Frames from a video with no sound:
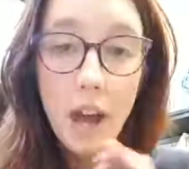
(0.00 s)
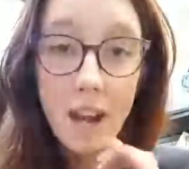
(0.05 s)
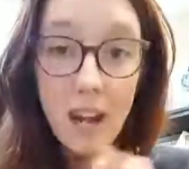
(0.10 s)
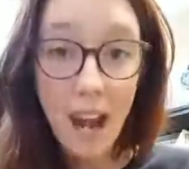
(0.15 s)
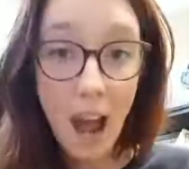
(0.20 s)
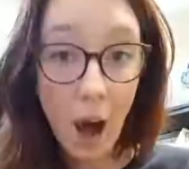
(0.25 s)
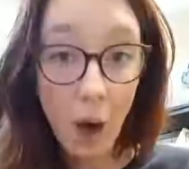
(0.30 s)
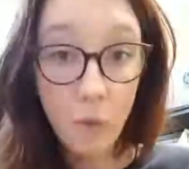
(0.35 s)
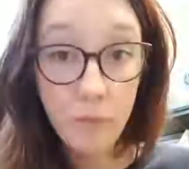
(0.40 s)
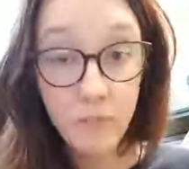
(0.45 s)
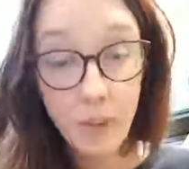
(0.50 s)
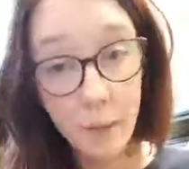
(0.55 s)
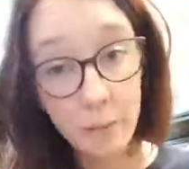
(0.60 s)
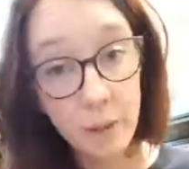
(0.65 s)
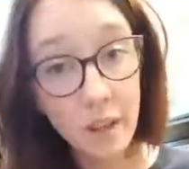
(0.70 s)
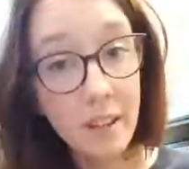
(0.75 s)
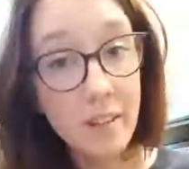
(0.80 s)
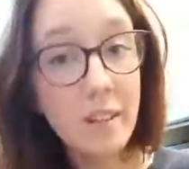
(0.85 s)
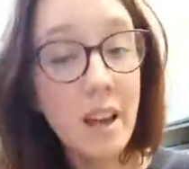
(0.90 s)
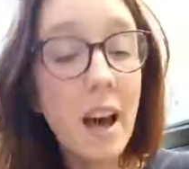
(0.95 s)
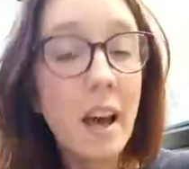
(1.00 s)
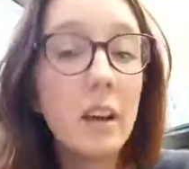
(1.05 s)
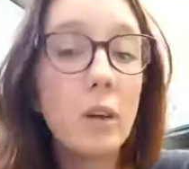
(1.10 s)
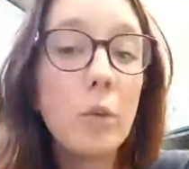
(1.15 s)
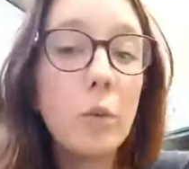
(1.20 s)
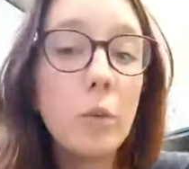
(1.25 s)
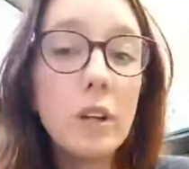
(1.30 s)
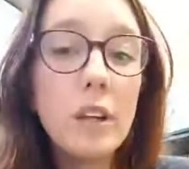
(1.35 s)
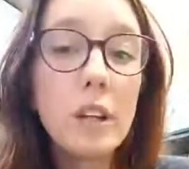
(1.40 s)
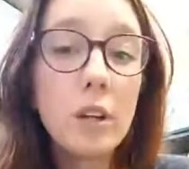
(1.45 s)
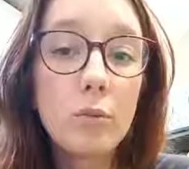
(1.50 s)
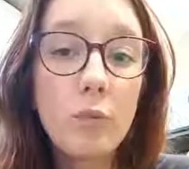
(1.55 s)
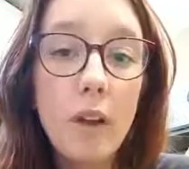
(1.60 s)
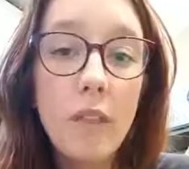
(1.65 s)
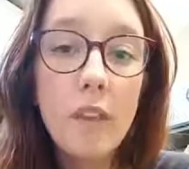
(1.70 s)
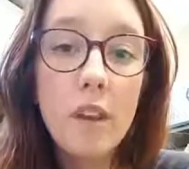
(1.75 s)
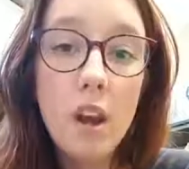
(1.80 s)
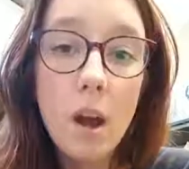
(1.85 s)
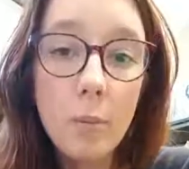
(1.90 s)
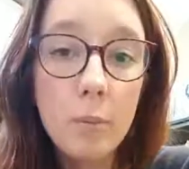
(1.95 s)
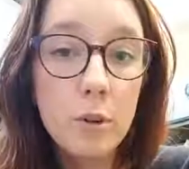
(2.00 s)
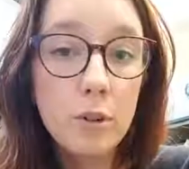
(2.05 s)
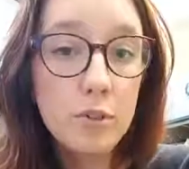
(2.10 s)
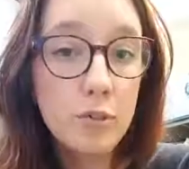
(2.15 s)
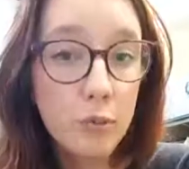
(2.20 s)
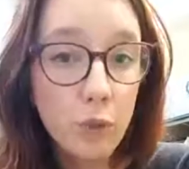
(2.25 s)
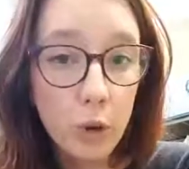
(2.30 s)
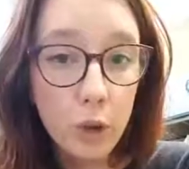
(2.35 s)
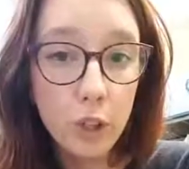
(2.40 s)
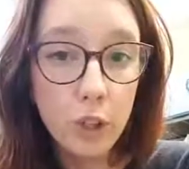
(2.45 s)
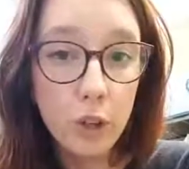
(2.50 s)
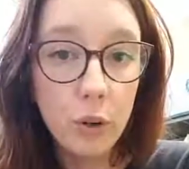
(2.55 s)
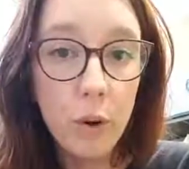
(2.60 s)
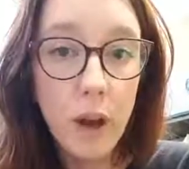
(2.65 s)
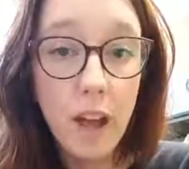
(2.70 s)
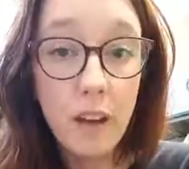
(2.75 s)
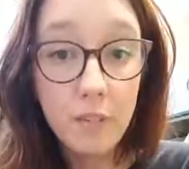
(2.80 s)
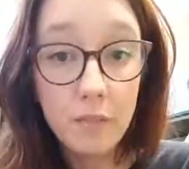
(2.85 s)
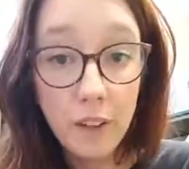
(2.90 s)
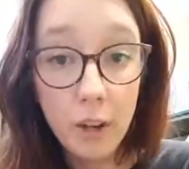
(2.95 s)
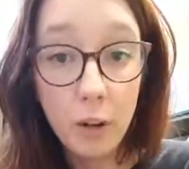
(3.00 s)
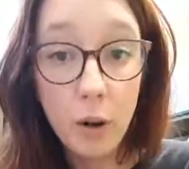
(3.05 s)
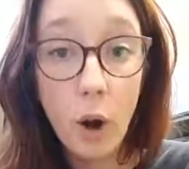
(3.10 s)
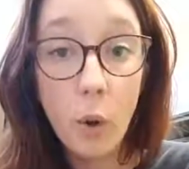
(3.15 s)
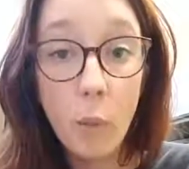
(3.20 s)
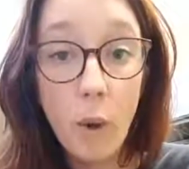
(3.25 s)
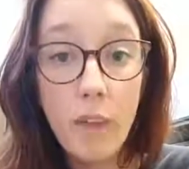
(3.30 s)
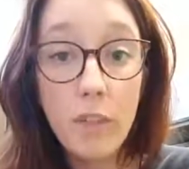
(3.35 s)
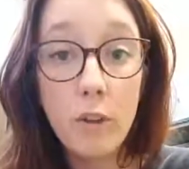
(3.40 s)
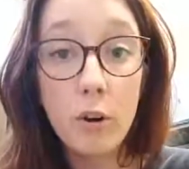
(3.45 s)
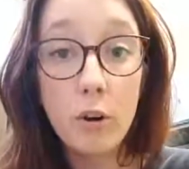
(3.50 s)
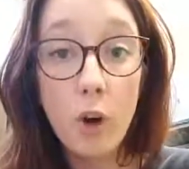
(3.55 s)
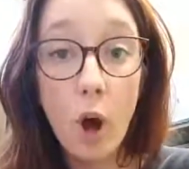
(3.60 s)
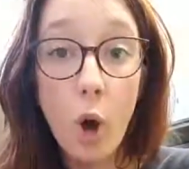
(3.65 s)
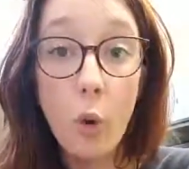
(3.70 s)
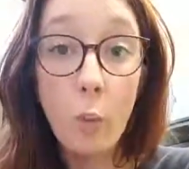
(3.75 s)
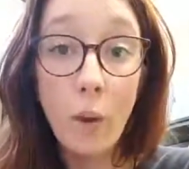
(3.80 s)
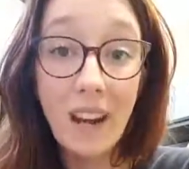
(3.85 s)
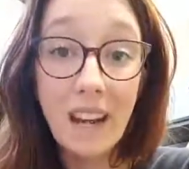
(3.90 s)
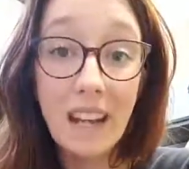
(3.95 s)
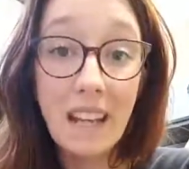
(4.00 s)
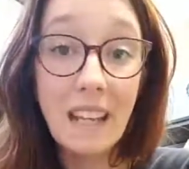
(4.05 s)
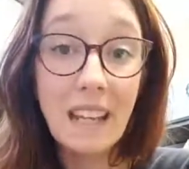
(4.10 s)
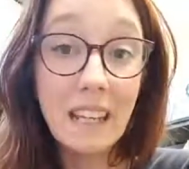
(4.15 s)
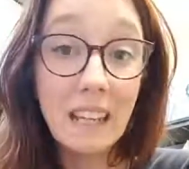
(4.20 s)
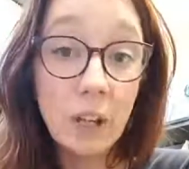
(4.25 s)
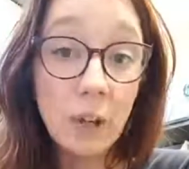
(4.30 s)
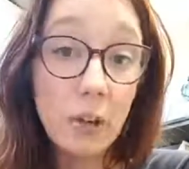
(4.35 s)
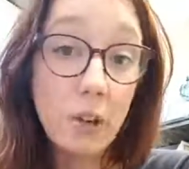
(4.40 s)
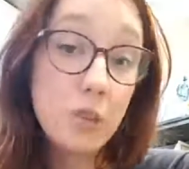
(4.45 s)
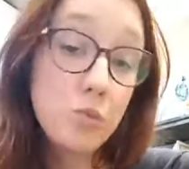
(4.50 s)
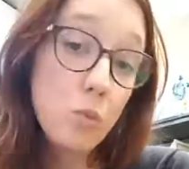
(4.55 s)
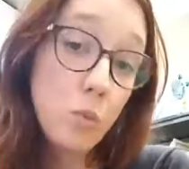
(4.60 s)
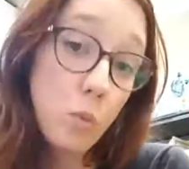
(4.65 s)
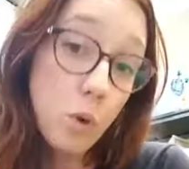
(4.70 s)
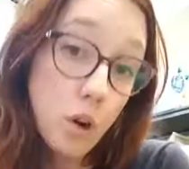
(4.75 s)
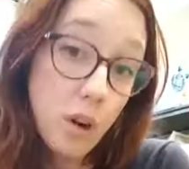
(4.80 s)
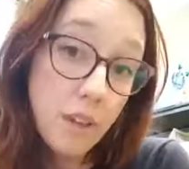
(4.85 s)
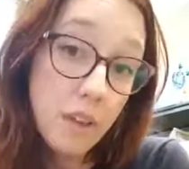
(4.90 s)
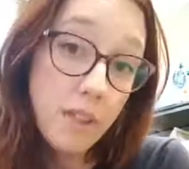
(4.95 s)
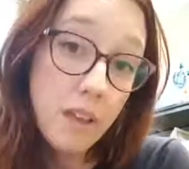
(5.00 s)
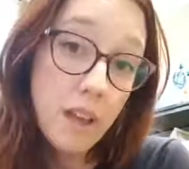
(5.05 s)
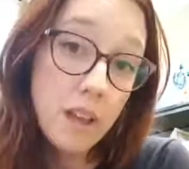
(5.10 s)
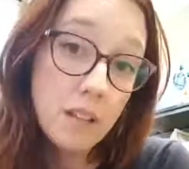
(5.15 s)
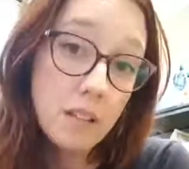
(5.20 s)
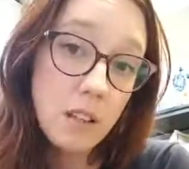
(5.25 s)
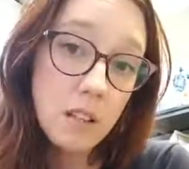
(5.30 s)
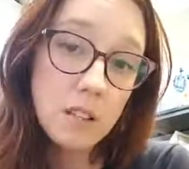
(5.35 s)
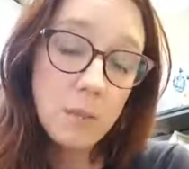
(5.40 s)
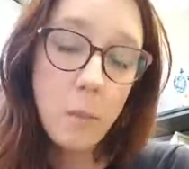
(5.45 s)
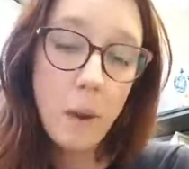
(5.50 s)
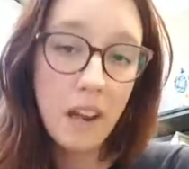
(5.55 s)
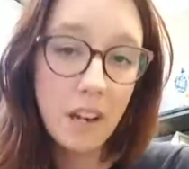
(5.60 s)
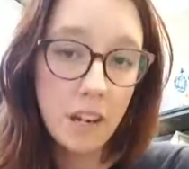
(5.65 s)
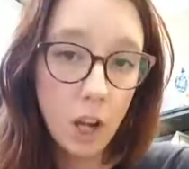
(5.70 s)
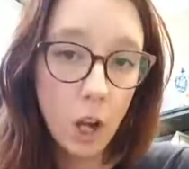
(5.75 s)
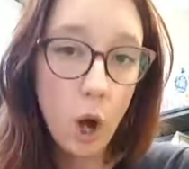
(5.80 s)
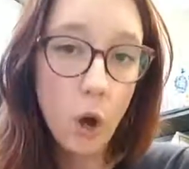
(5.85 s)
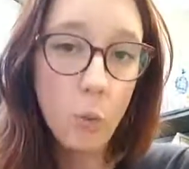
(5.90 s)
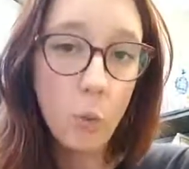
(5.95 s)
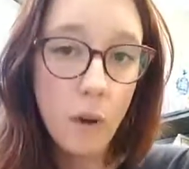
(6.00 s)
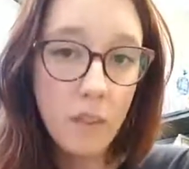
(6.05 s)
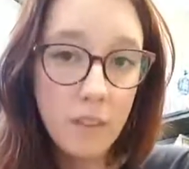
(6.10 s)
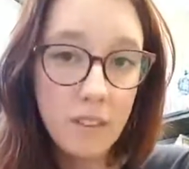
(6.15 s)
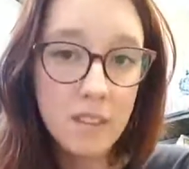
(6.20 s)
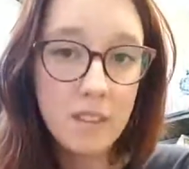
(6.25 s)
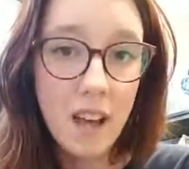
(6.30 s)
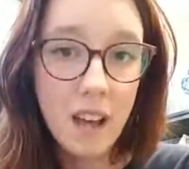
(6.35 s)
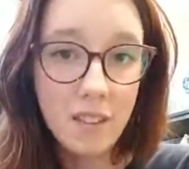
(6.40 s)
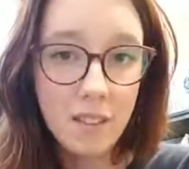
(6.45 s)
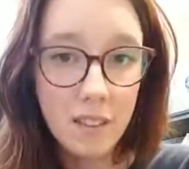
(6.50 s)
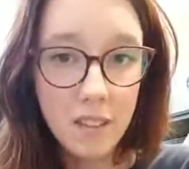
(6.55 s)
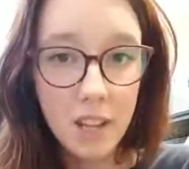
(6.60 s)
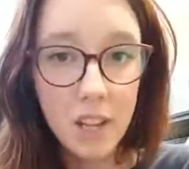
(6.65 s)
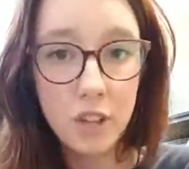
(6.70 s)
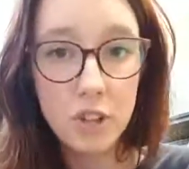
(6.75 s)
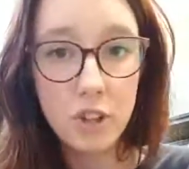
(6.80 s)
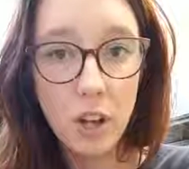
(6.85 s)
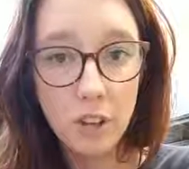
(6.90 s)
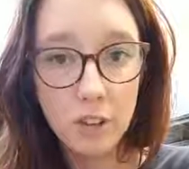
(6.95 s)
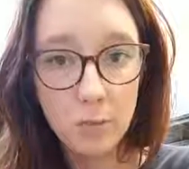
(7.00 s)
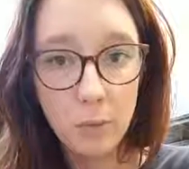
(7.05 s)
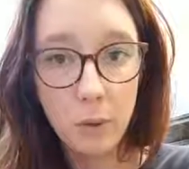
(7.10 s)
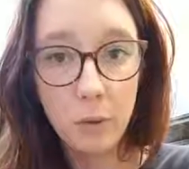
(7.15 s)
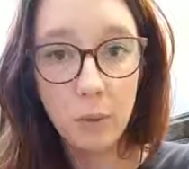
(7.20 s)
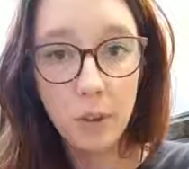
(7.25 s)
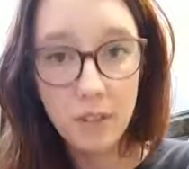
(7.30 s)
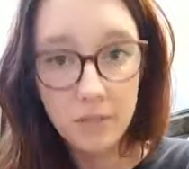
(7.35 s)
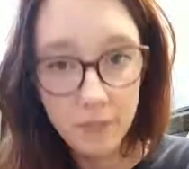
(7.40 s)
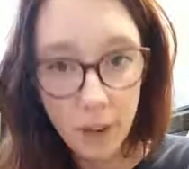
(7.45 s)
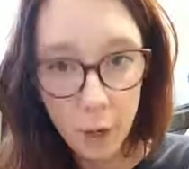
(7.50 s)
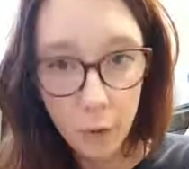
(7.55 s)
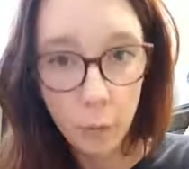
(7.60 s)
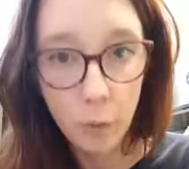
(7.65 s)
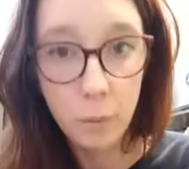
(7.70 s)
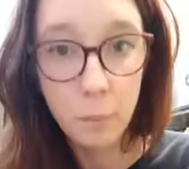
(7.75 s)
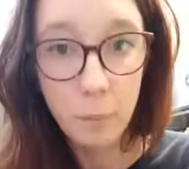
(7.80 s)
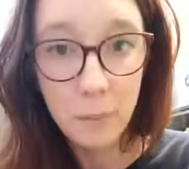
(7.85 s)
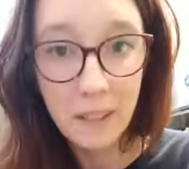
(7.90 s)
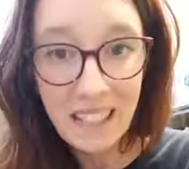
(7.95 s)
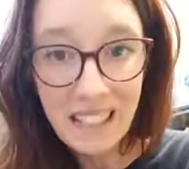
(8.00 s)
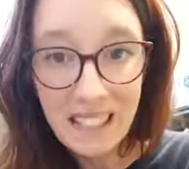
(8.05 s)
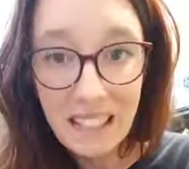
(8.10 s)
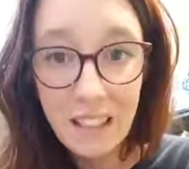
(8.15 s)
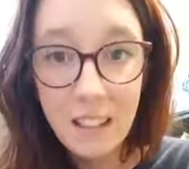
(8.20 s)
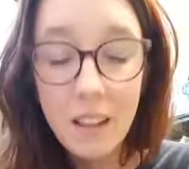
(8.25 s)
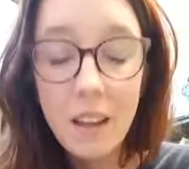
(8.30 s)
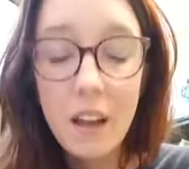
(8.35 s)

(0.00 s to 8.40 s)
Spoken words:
Now, that being said, we can run the numbers for you and figure out whether or not waiting a year is worth it, depending on what the size of the adjustment refund would be.